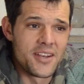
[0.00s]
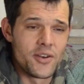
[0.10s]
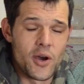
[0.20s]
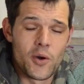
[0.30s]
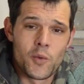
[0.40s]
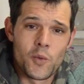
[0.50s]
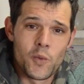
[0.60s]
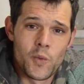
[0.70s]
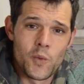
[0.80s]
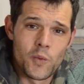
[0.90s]
you know,
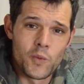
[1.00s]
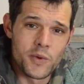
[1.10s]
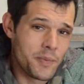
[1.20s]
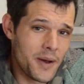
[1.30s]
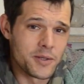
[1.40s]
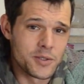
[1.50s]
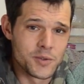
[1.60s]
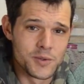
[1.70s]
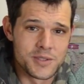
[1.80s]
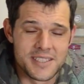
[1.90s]
with power
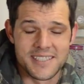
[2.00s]
tools,